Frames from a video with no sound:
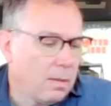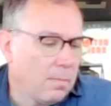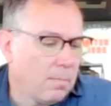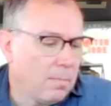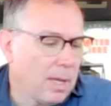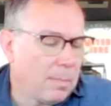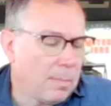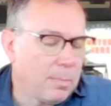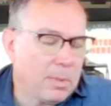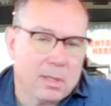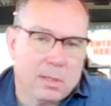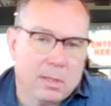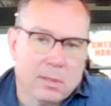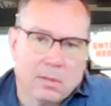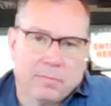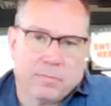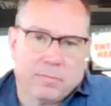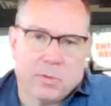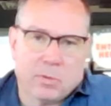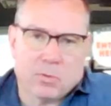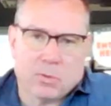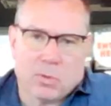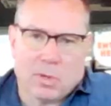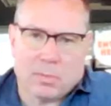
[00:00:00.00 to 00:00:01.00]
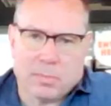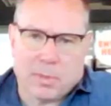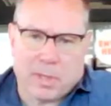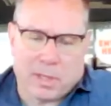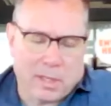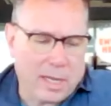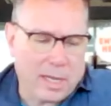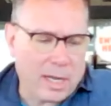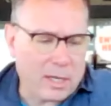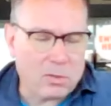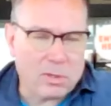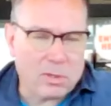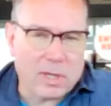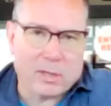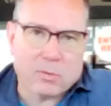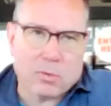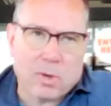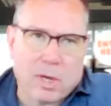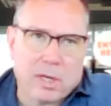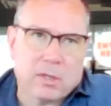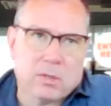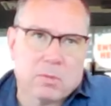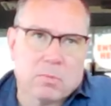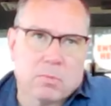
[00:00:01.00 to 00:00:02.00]
Maybe in a future update. And actually,
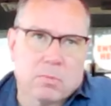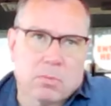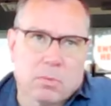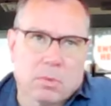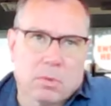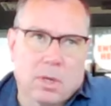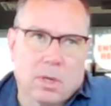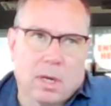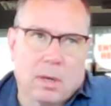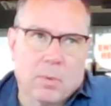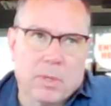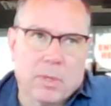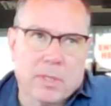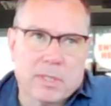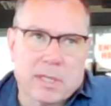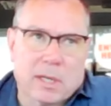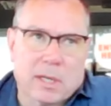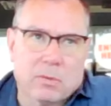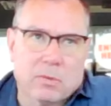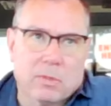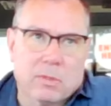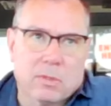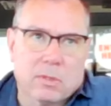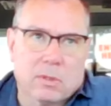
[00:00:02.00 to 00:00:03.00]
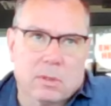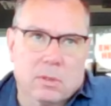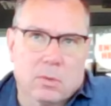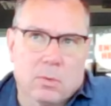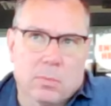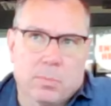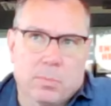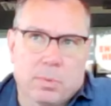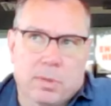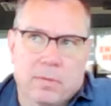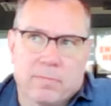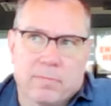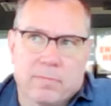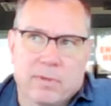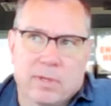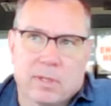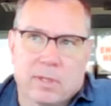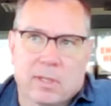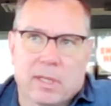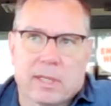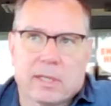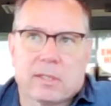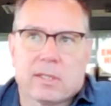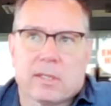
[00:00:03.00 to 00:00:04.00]
I reached out to Loop via
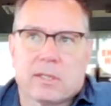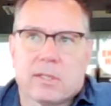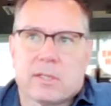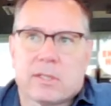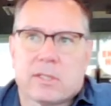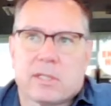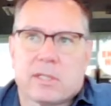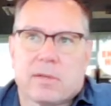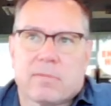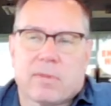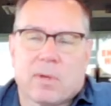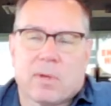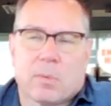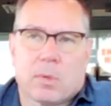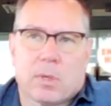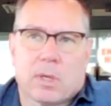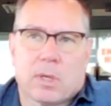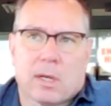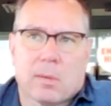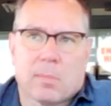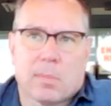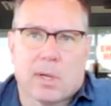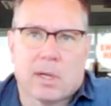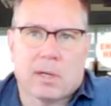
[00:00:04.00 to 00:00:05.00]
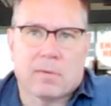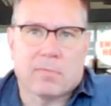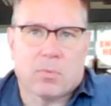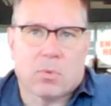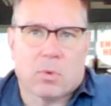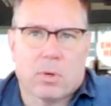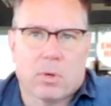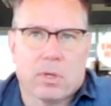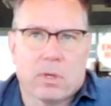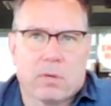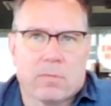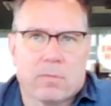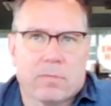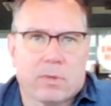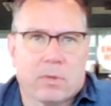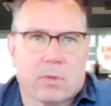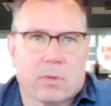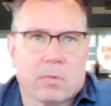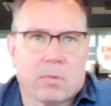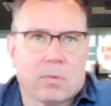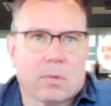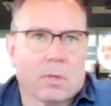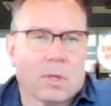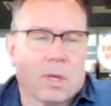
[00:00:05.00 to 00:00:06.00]
LinkedIn to see if they would come on for an
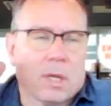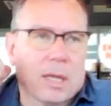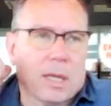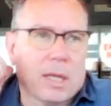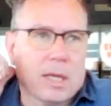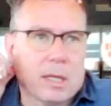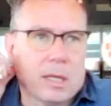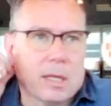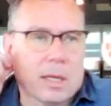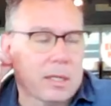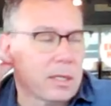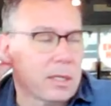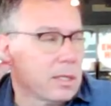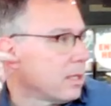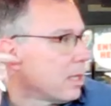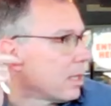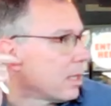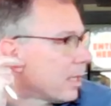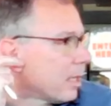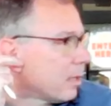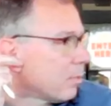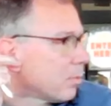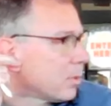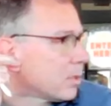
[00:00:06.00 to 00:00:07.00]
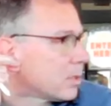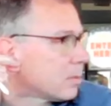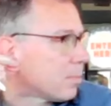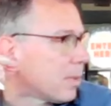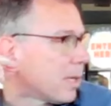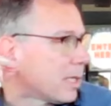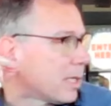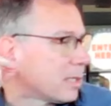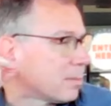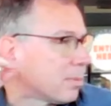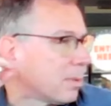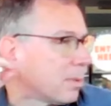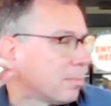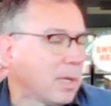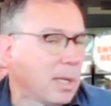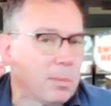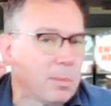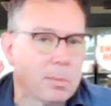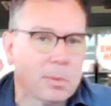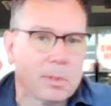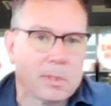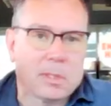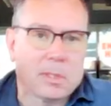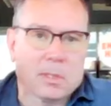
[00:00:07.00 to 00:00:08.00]
interview, and I did not get a response, but
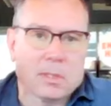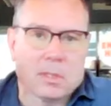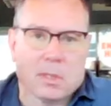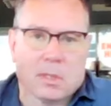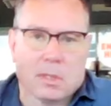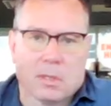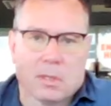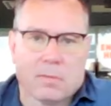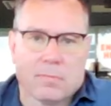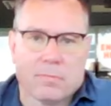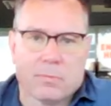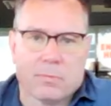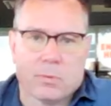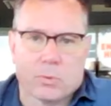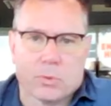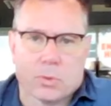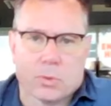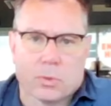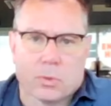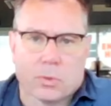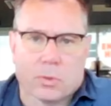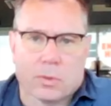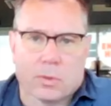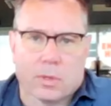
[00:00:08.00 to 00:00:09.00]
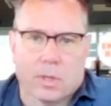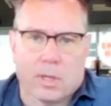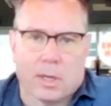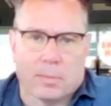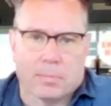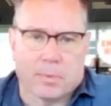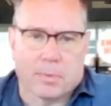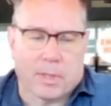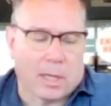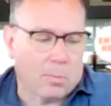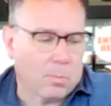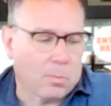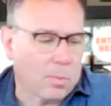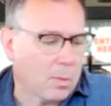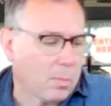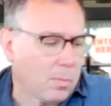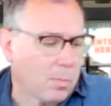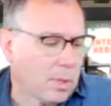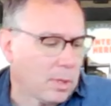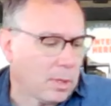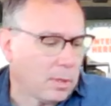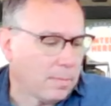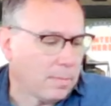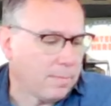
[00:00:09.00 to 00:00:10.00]
maybe in a future update we
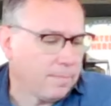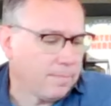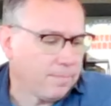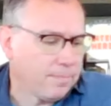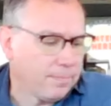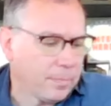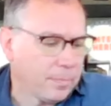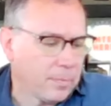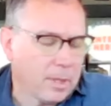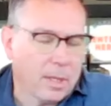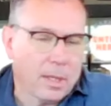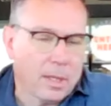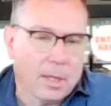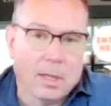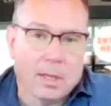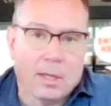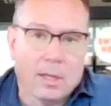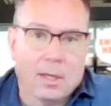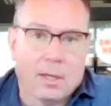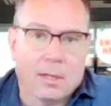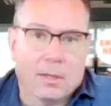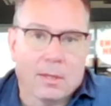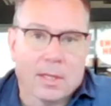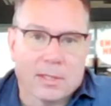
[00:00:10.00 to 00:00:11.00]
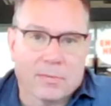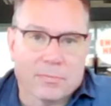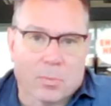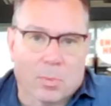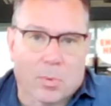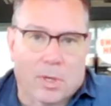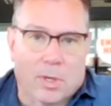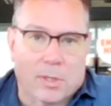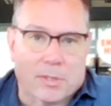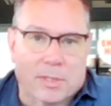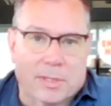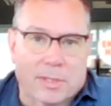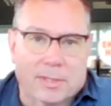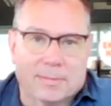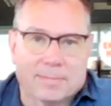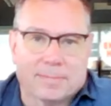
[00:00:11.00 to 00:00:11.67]
will. Thanks for watching.